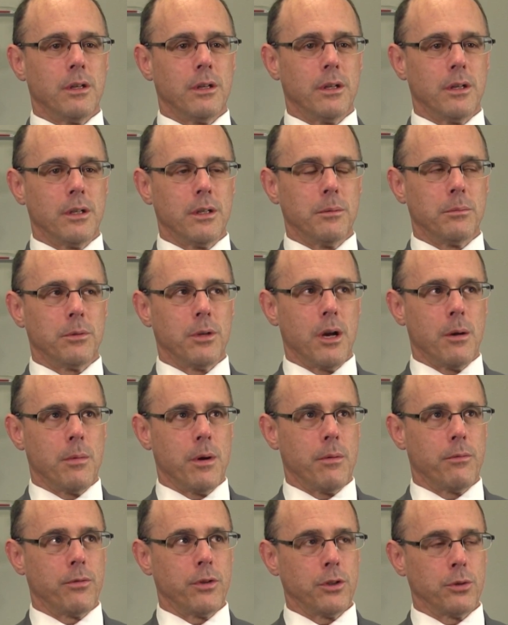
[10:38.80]
Um, Tom
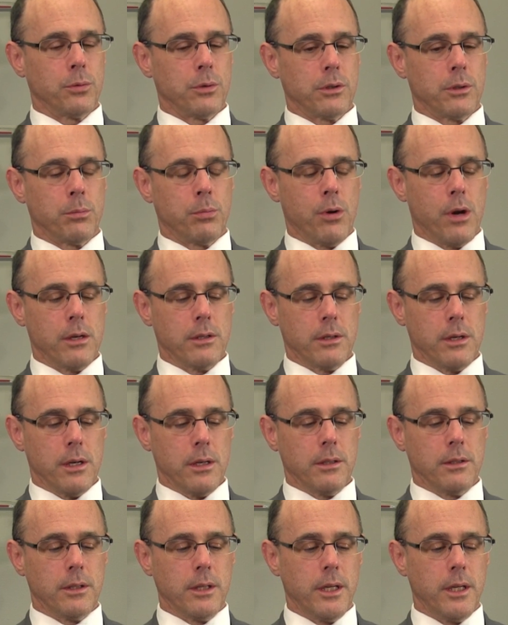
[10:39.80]
Humphries was the
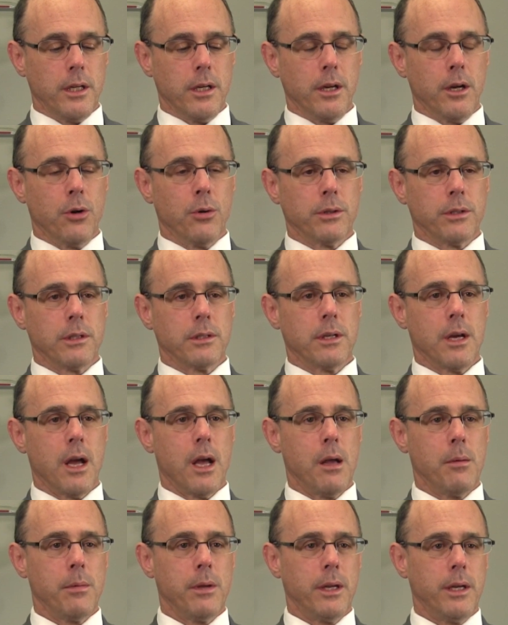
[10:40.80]
president and CEO at the
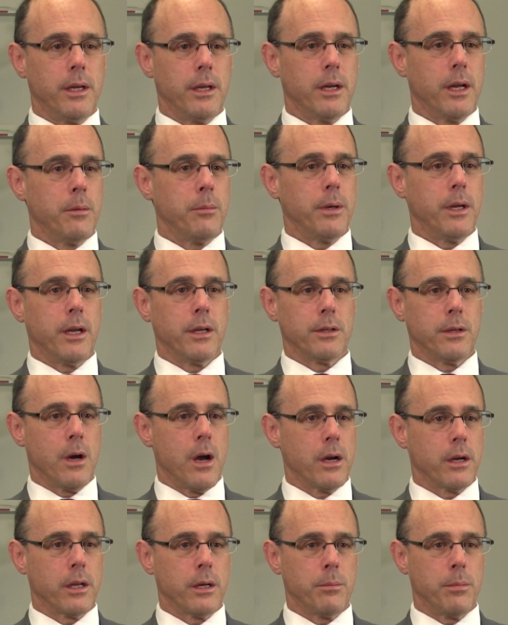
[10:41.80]
time, and he and I began
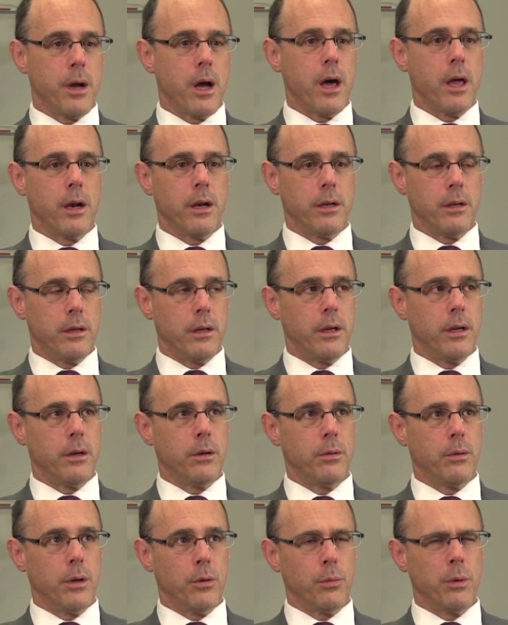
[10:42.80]
talking about it,
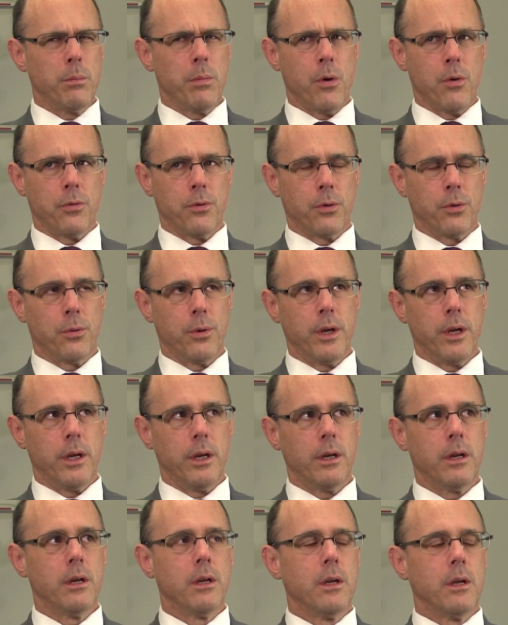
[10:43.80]
and, and we both
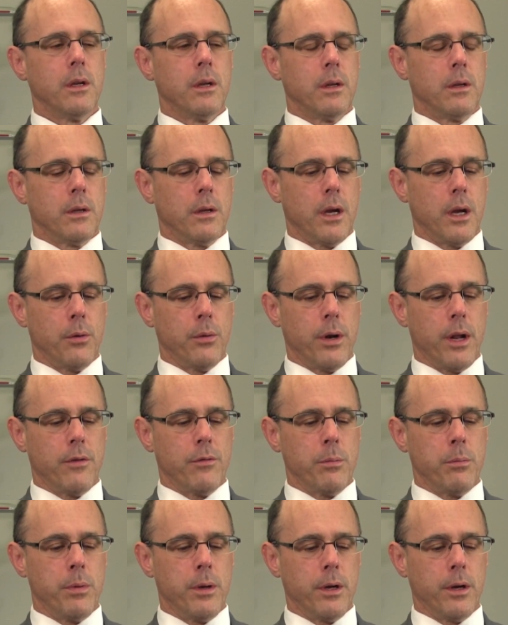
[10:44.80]
agreed I would
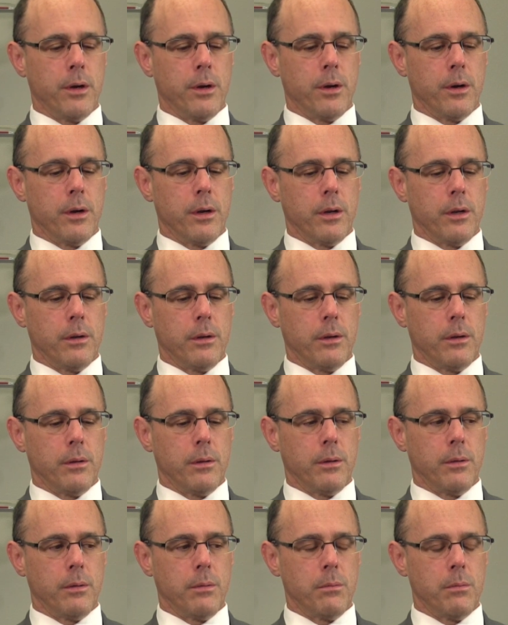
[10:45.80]
have a bigger
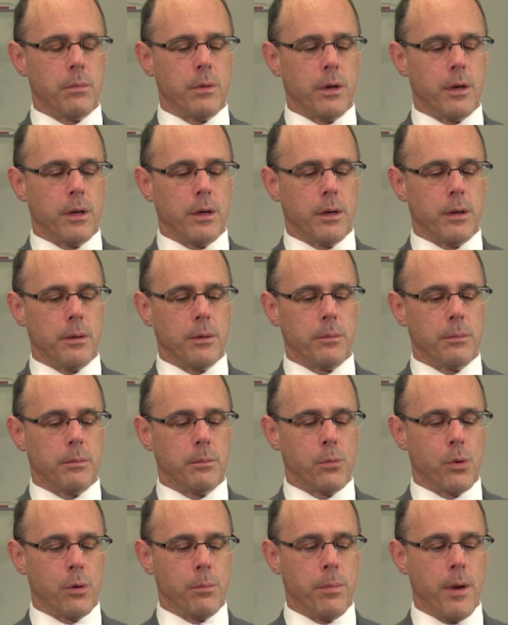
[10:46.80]
uh,
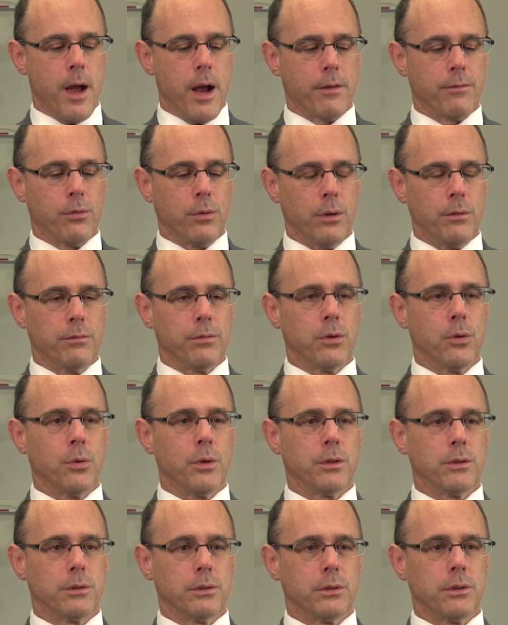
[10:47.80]
more impactful
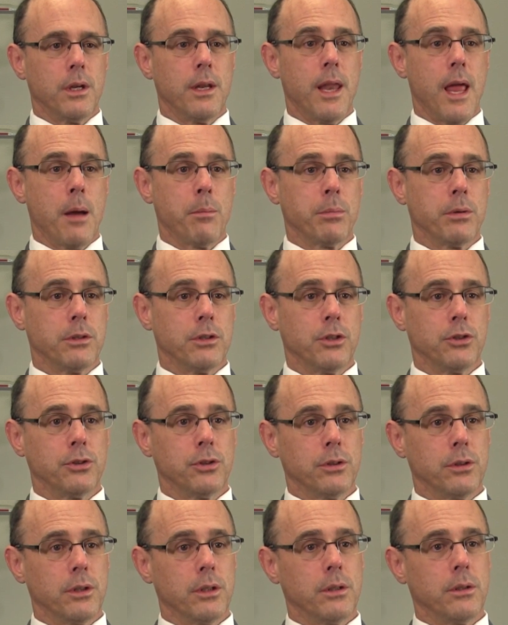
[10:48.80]
influence in that
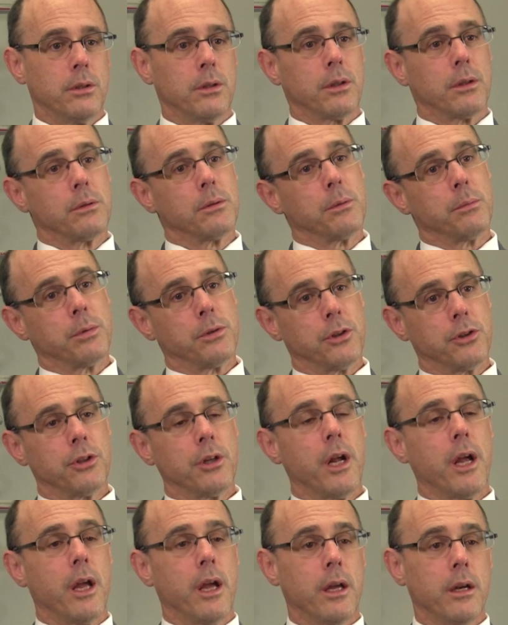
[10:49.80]
position than the, the
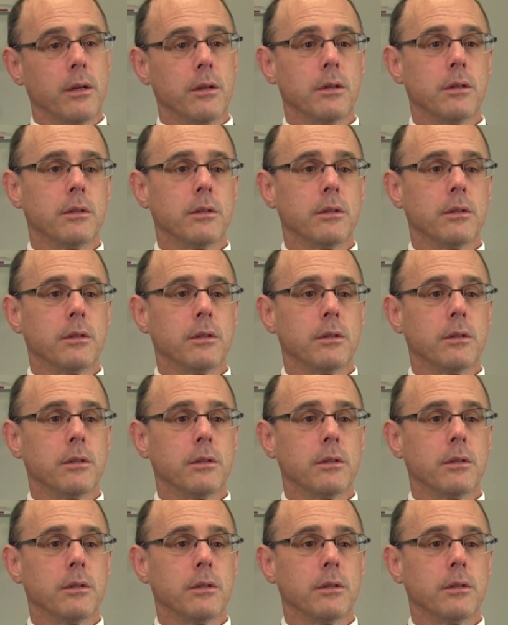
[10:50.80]
position I had.